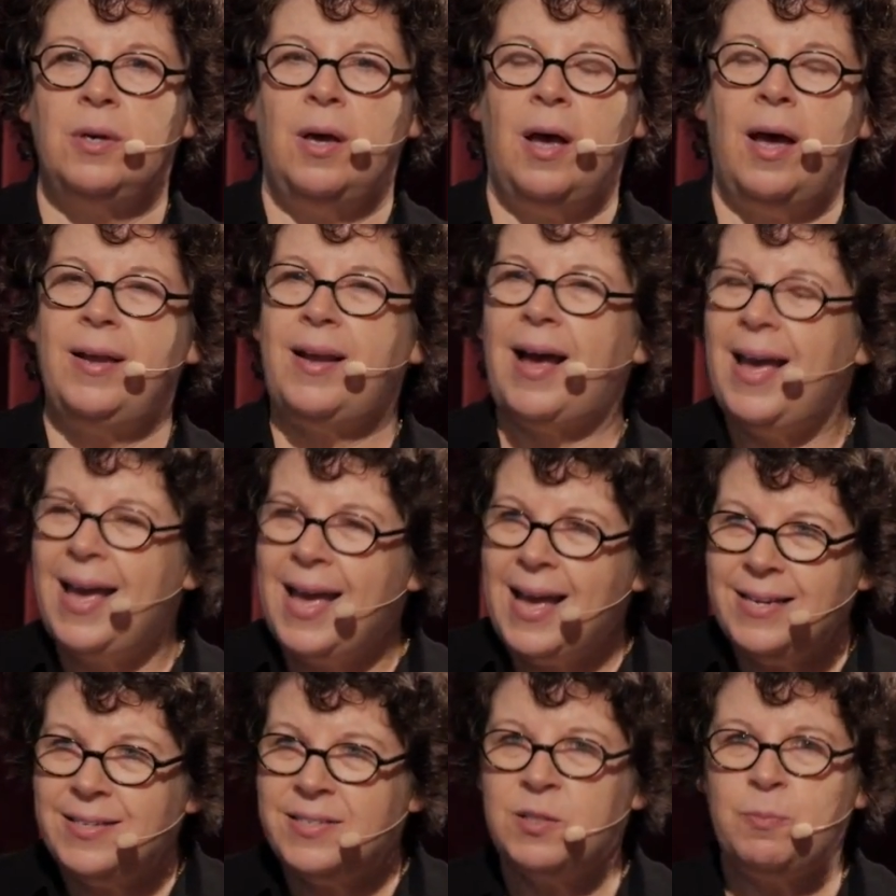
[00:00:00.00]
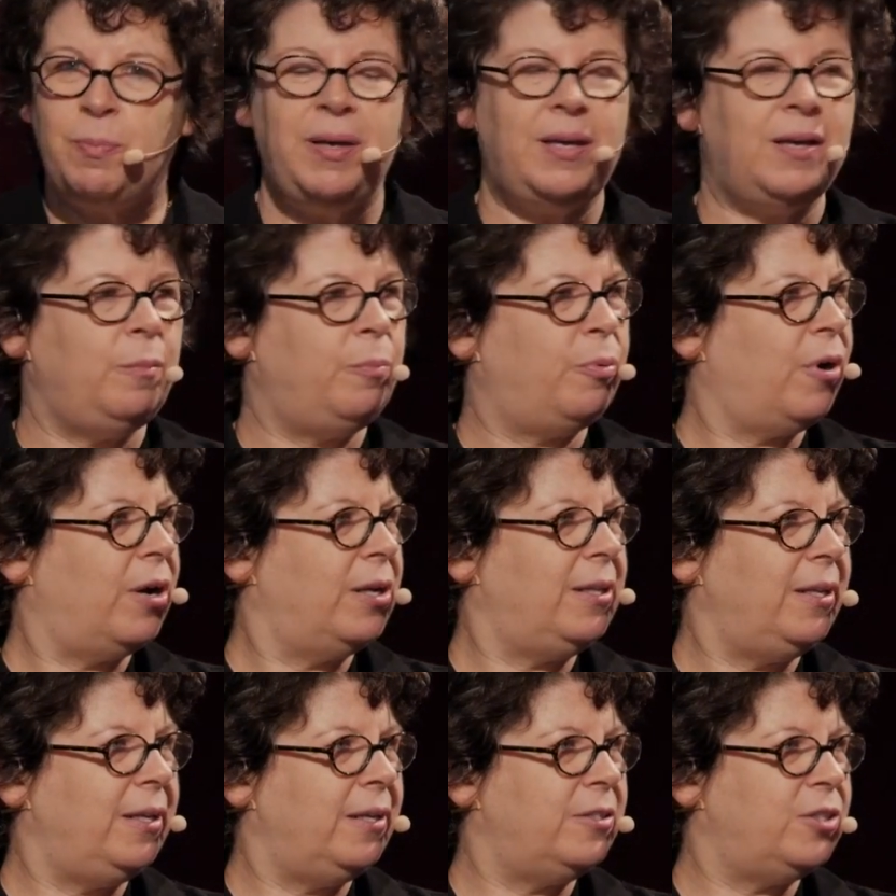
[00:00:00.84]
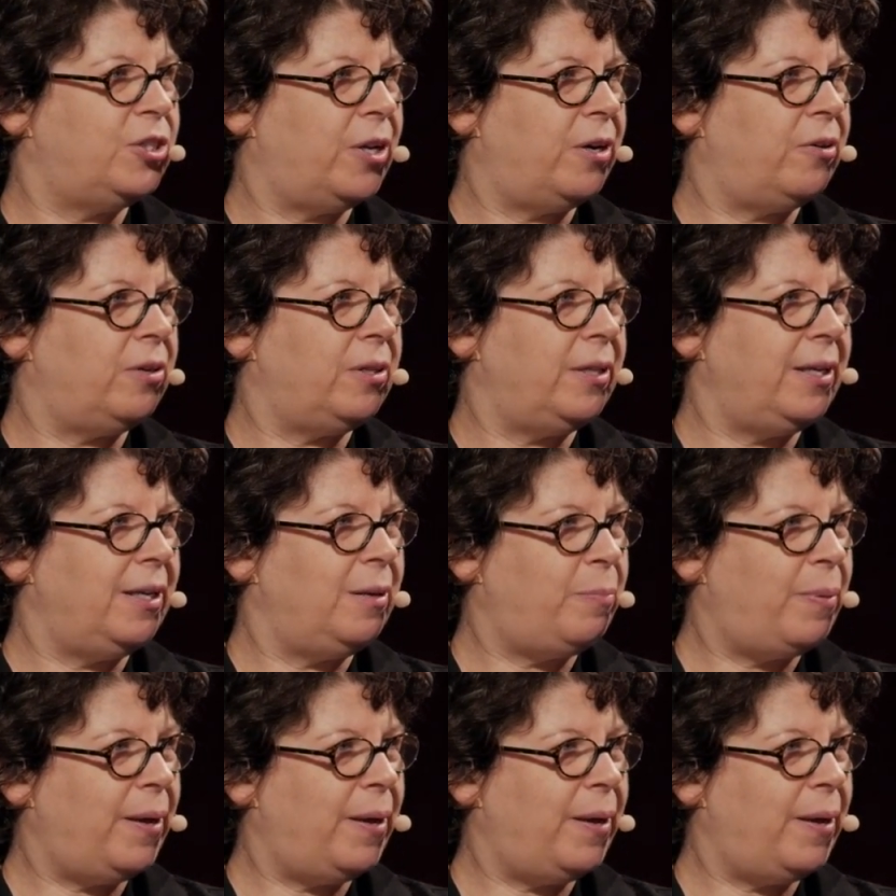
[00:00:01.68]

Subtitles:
I hate speaking broadly and generally and